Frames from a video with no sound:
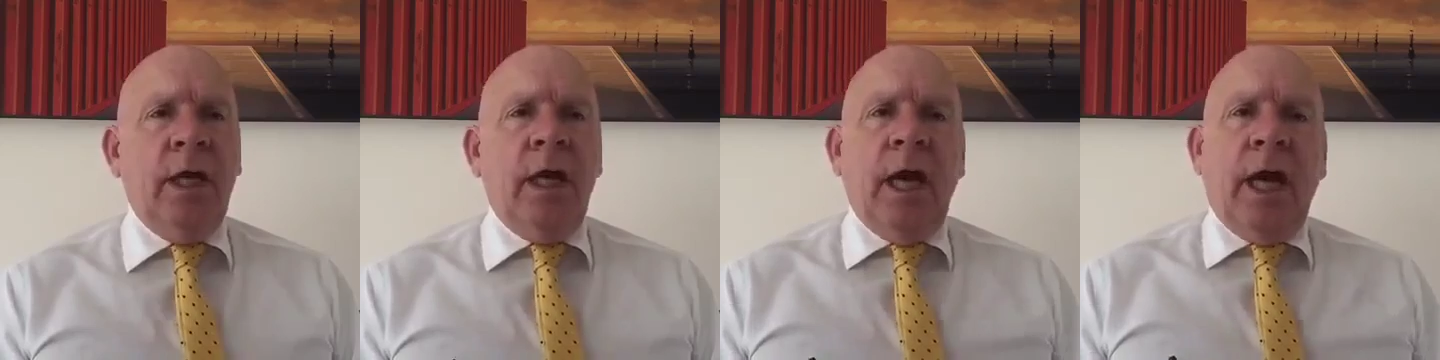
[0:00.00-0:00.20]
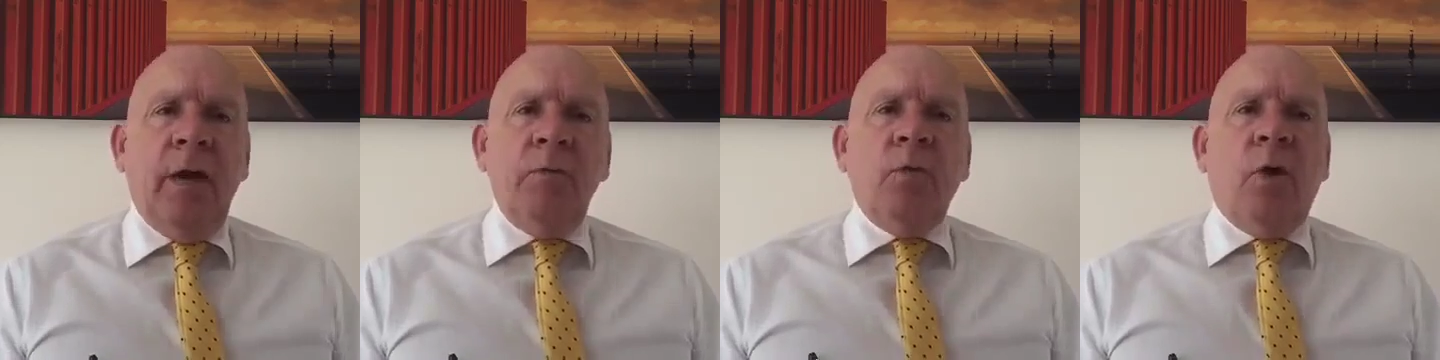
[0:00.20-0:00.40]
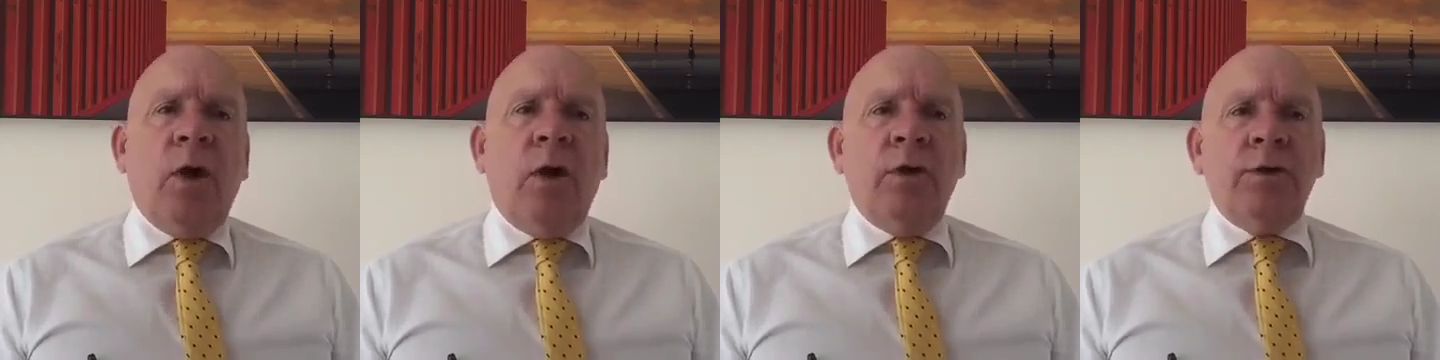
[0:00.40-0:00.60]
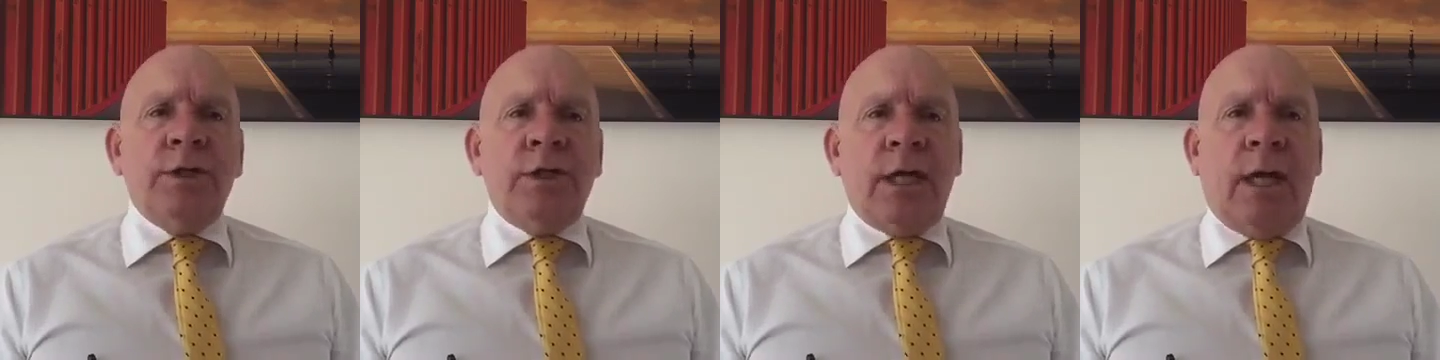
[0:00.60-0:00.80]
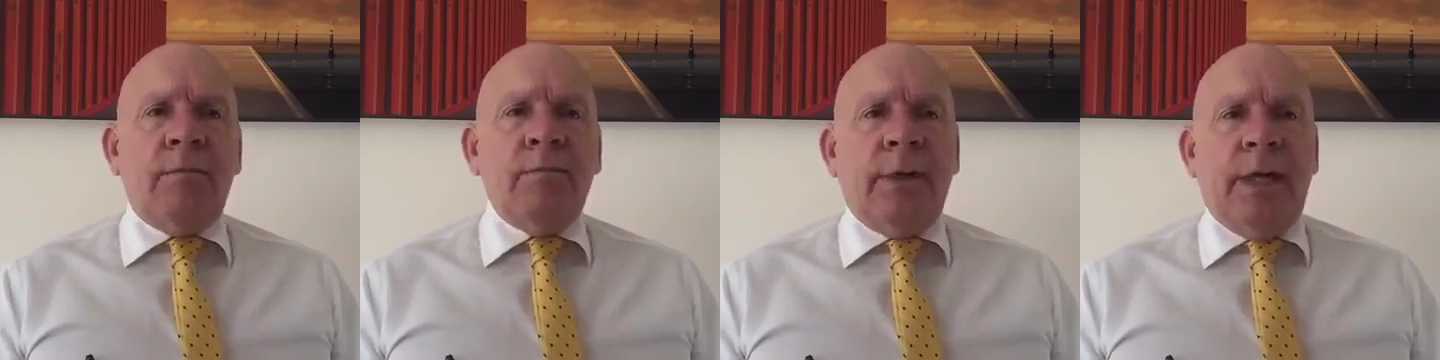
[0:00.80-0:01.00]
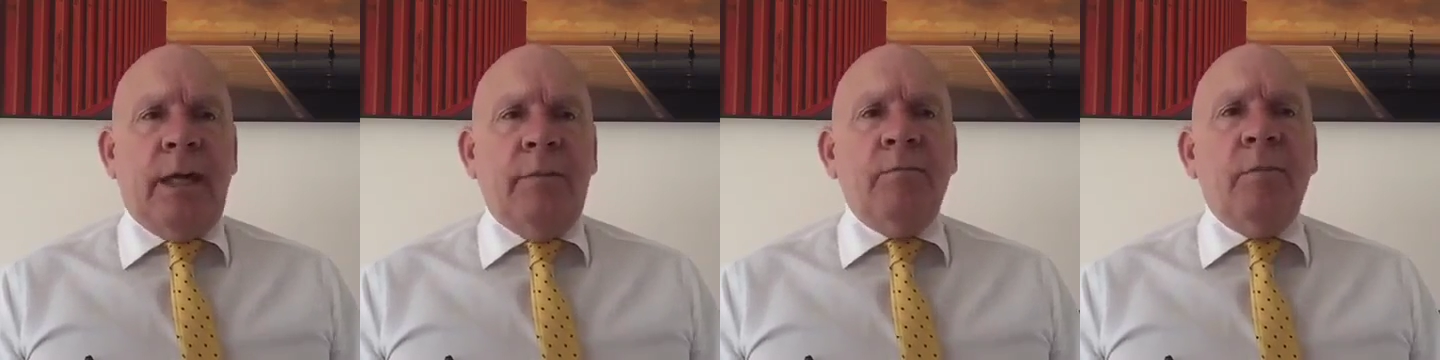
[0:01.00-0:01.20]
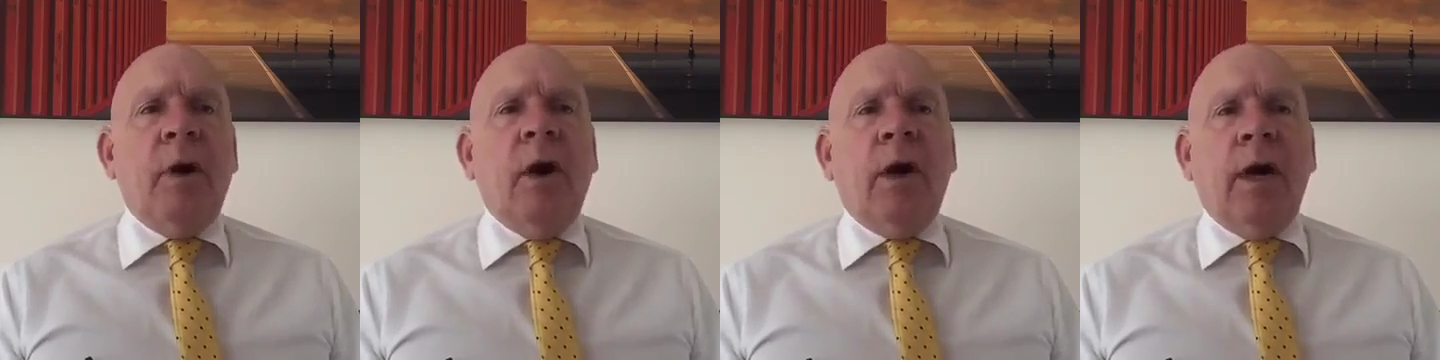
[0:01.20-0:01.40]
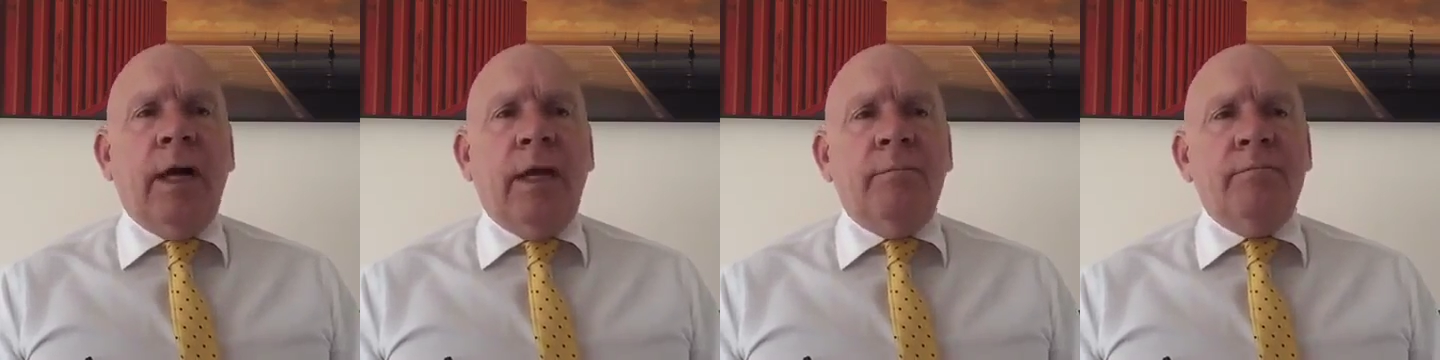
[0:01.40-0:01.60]
And while somebody
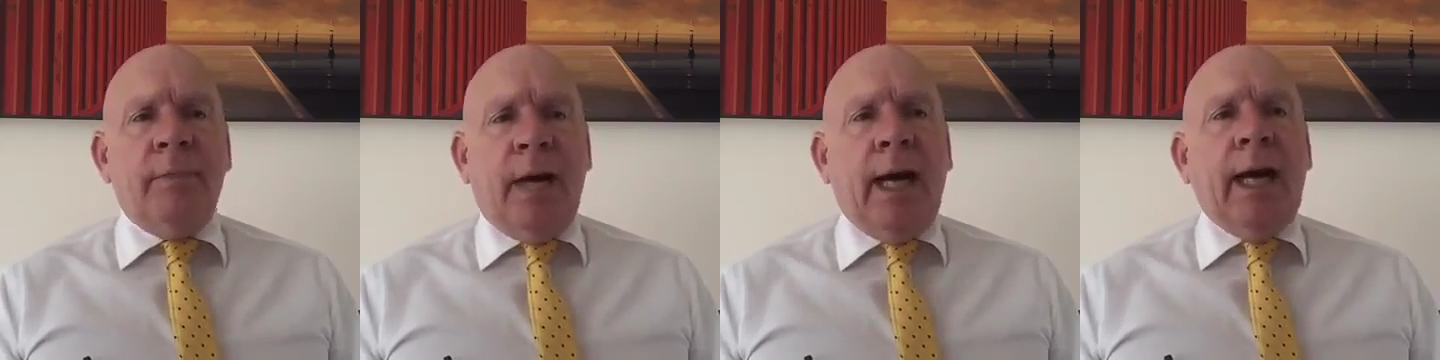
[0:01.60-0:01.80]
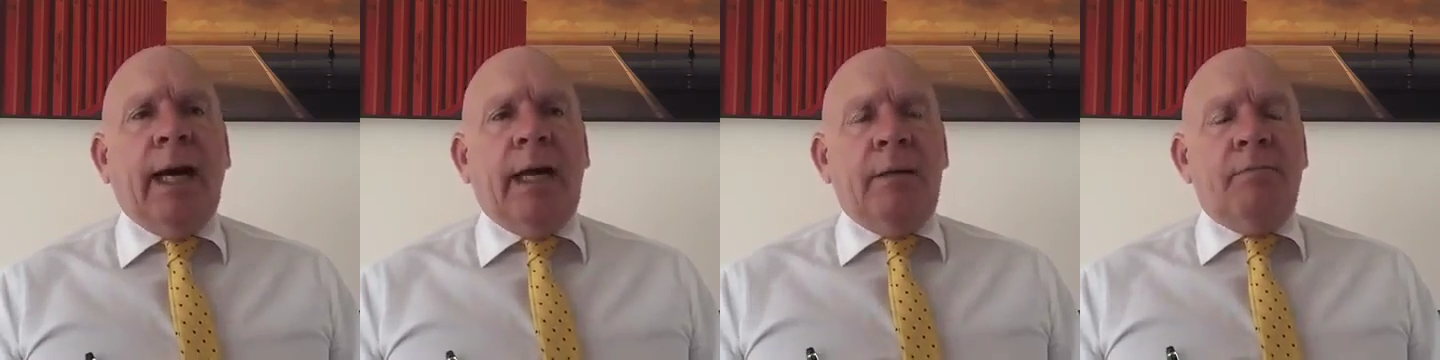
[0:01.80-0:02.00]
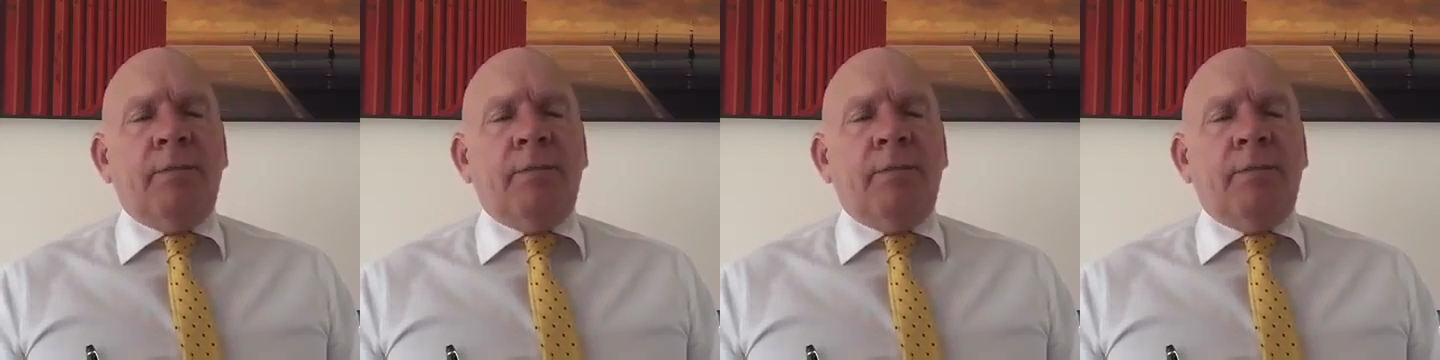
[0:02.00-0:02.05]
may